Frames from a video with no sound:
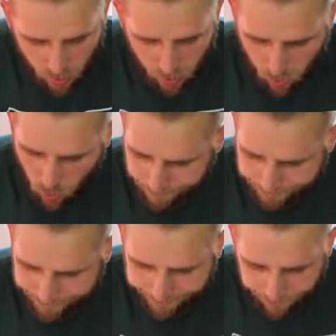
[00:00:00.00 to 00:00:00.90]
Cool.
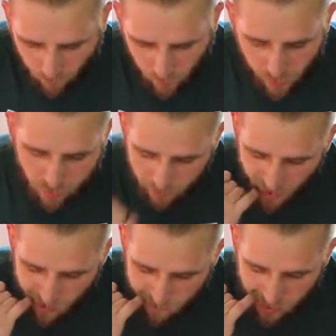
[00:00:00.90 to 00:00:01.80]
Okay, so I've been
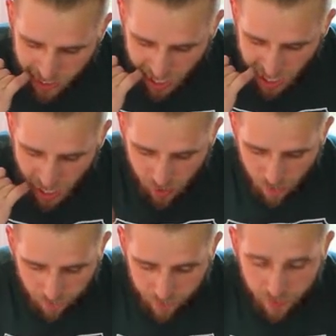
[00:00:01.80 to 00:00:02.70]
going
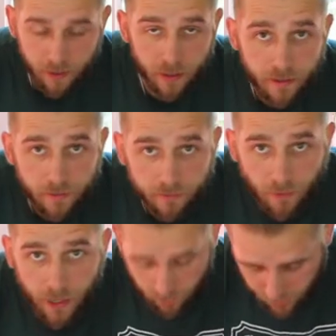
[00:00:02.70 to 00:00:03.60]
on the
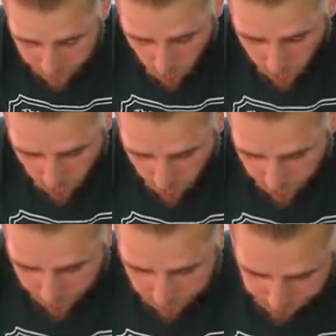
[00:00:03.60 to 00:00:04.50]
fine grain for quite a
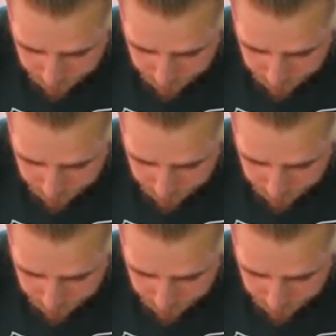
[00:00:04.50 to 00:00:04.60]
while now.